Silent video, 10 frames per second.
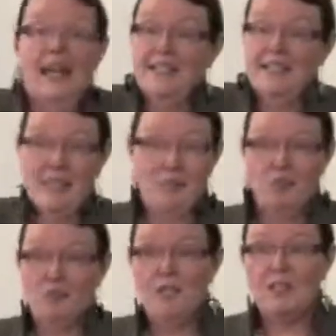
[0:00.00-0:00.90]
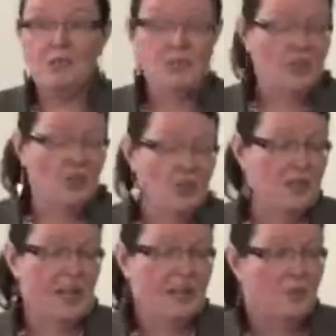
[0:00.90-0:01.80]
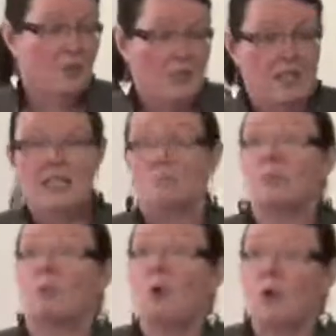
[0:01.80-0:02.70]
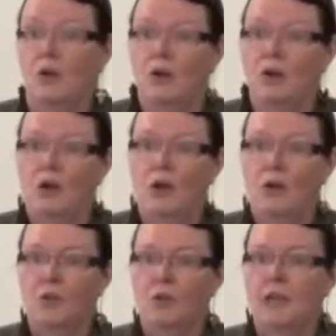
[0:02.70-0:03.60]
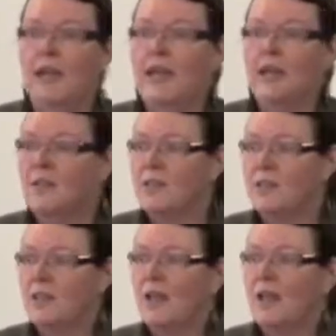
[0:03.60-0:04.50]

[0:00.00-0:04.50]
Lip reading: and David Crystal didn't know exactly what neeps were, although we asked.